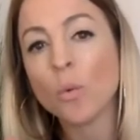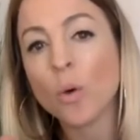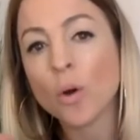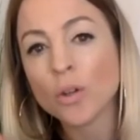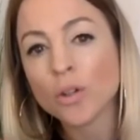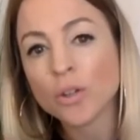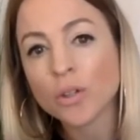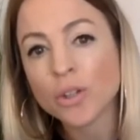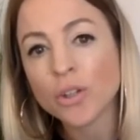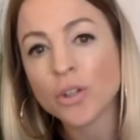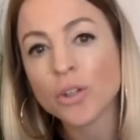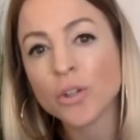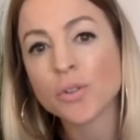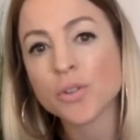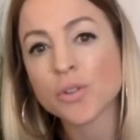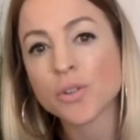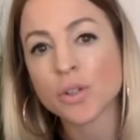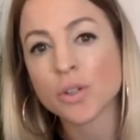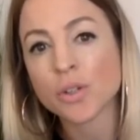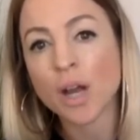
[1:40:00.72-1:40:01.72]
want you
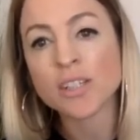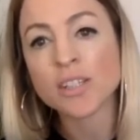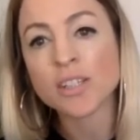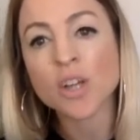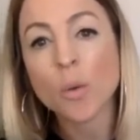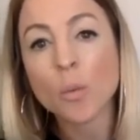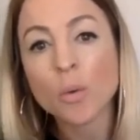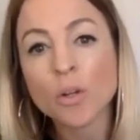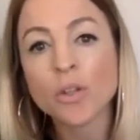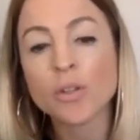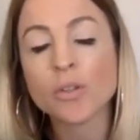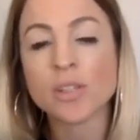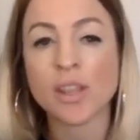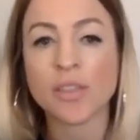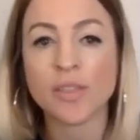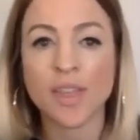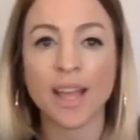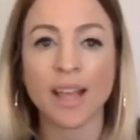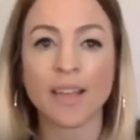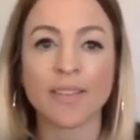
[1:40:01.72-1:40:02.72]
to
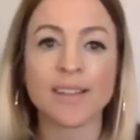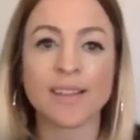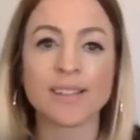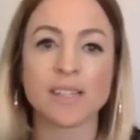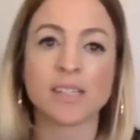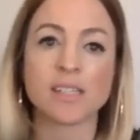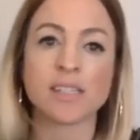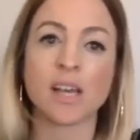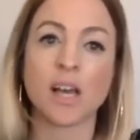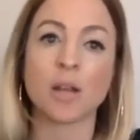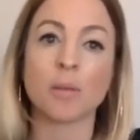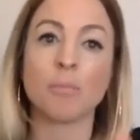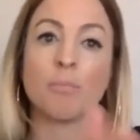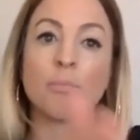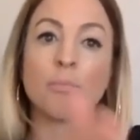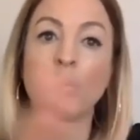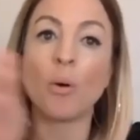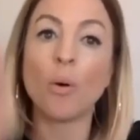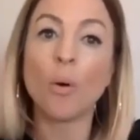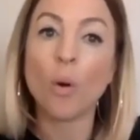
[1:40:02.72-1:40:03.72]
think there's a certain
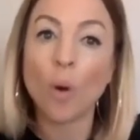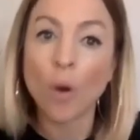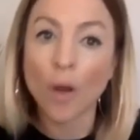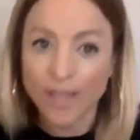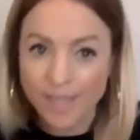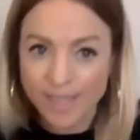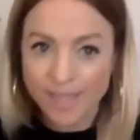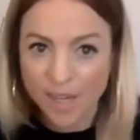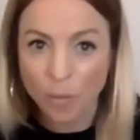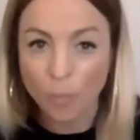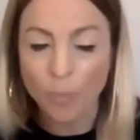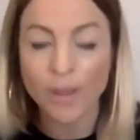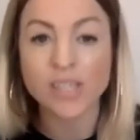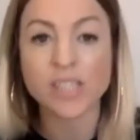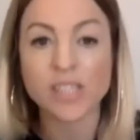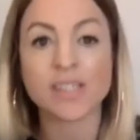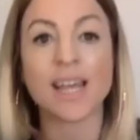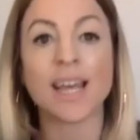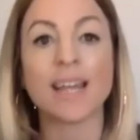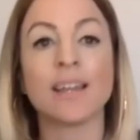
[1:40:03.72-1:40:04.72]
point at
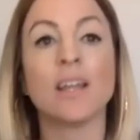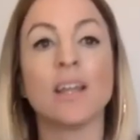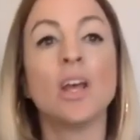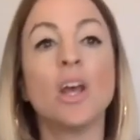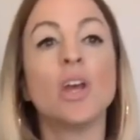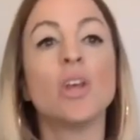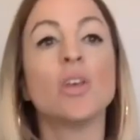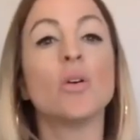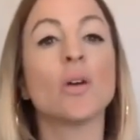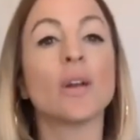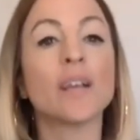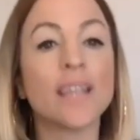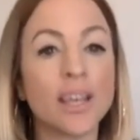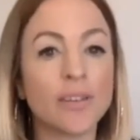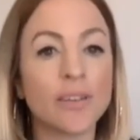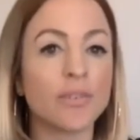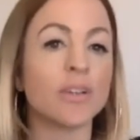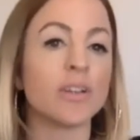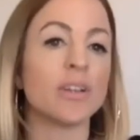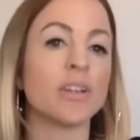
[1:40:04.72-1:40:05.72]
which then you're
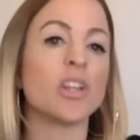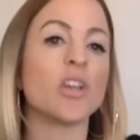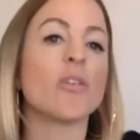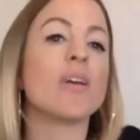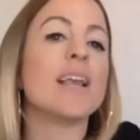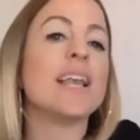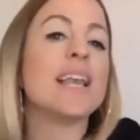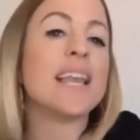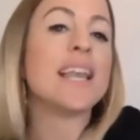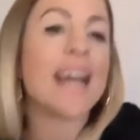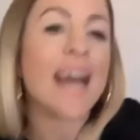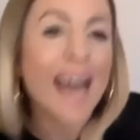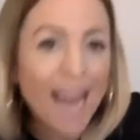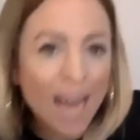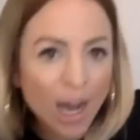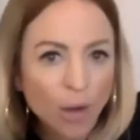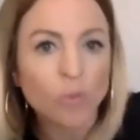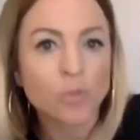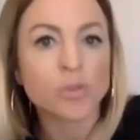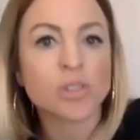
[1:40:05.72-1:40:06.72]

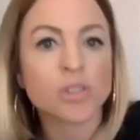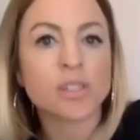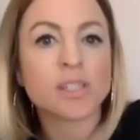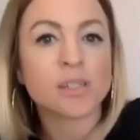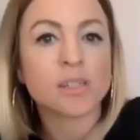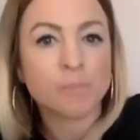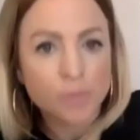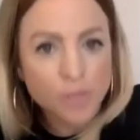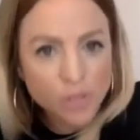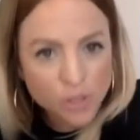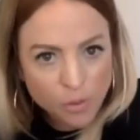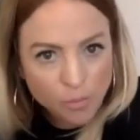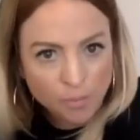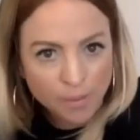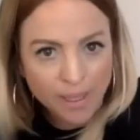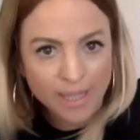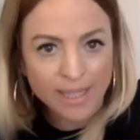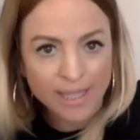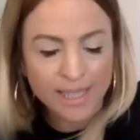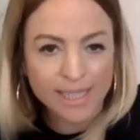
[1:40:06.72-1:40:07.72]
allowed to
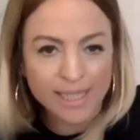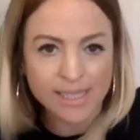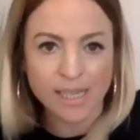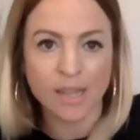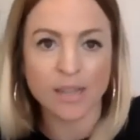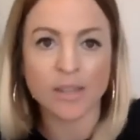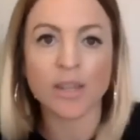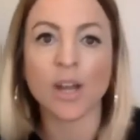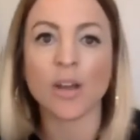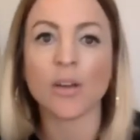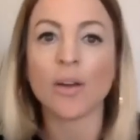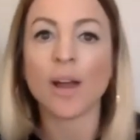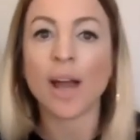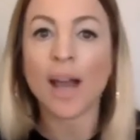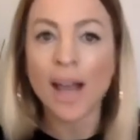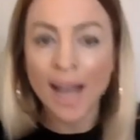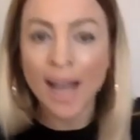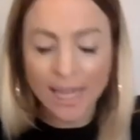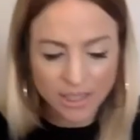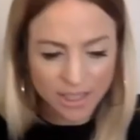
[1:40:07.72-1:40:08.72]
be a leader. No,
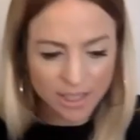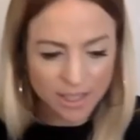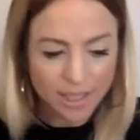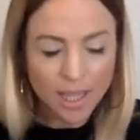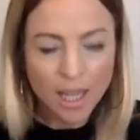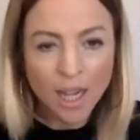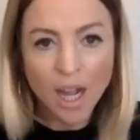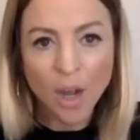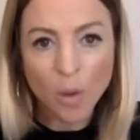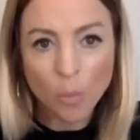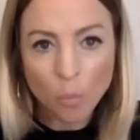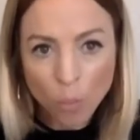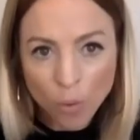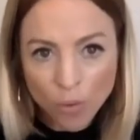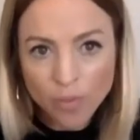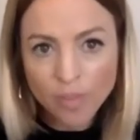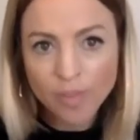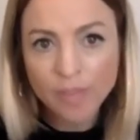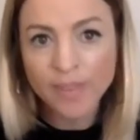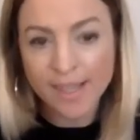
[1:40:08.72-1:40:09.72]
actually, I
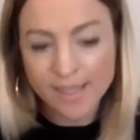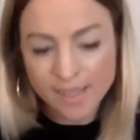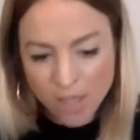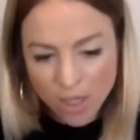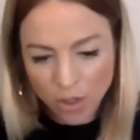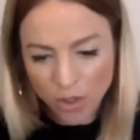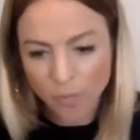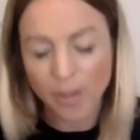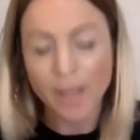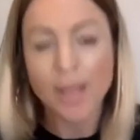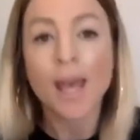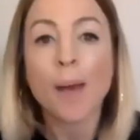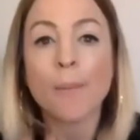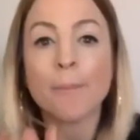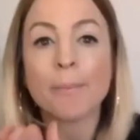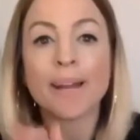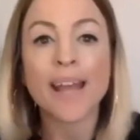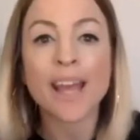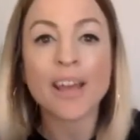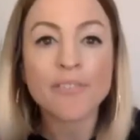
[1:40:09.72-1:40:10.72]
want these along the way.
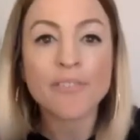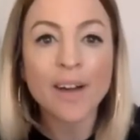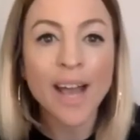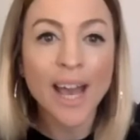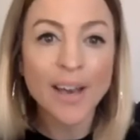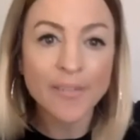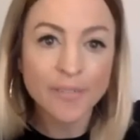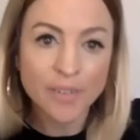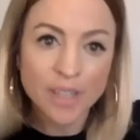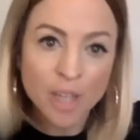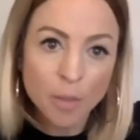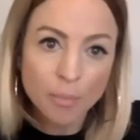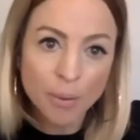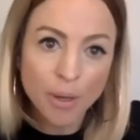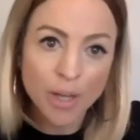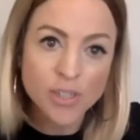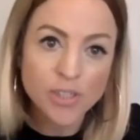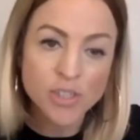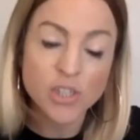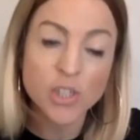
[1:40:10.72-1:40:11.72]
But if I have a young
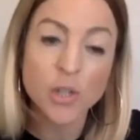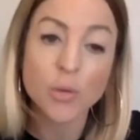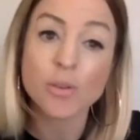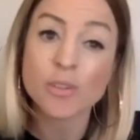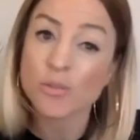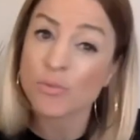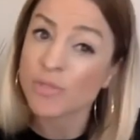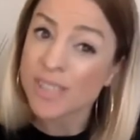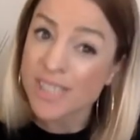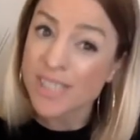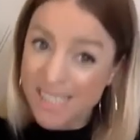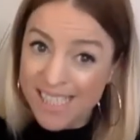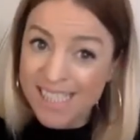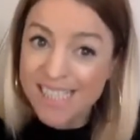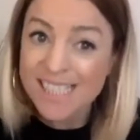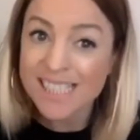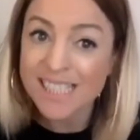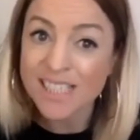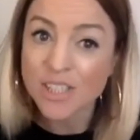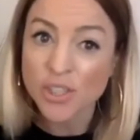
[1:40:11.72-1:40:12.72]
person who is
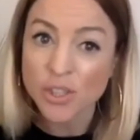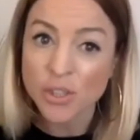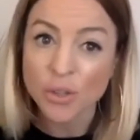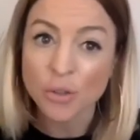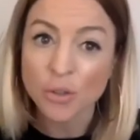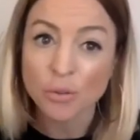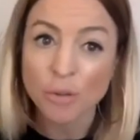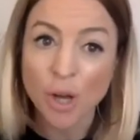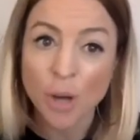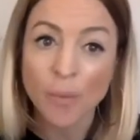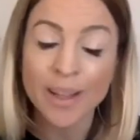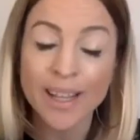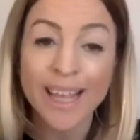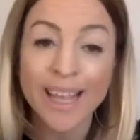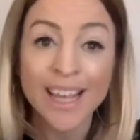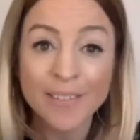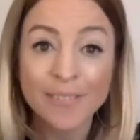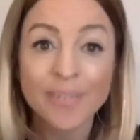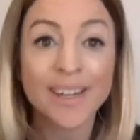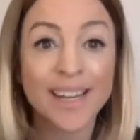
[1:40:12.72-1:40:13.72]
resisting to growing,
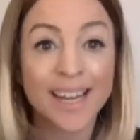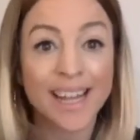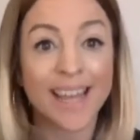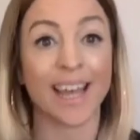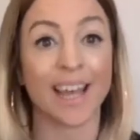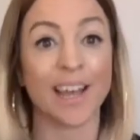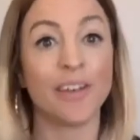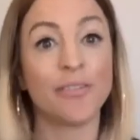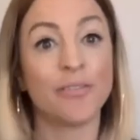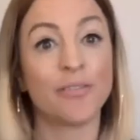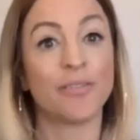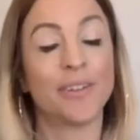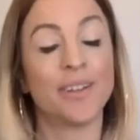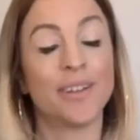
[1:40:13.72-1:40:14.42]
even if,